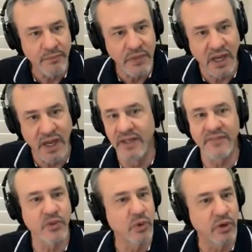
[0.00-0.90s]
I didn't
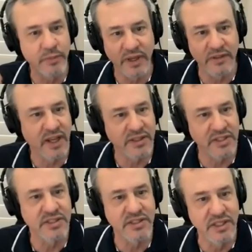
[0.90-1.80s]
have to worry about
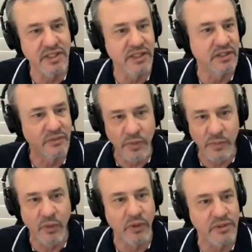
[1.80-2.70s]
SEC and
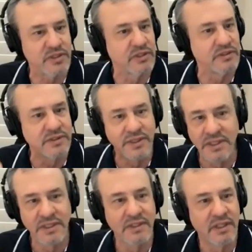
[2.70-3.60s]
reports and
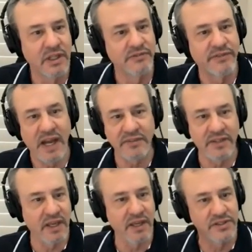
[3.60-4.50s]

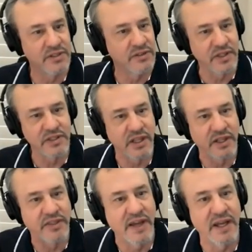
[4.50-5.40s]
5Ks and things
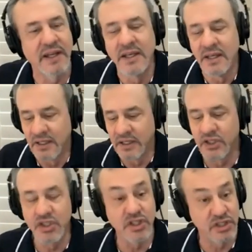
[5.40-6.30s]
like that. You
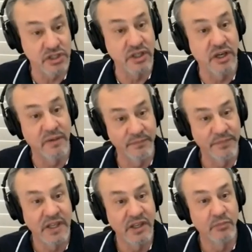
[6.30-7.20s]
could just
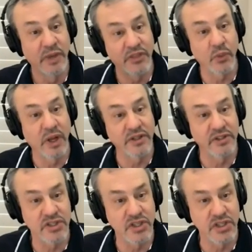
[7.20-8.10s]
make the right
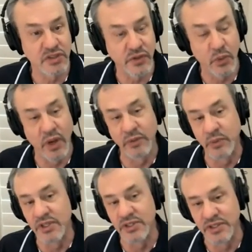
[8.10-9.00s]
decisions for the right
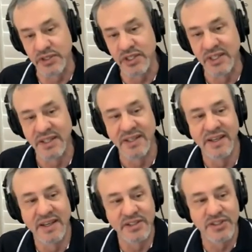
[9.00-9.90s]
reasons.
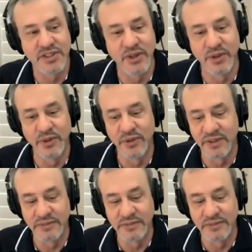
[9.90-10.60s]
And so,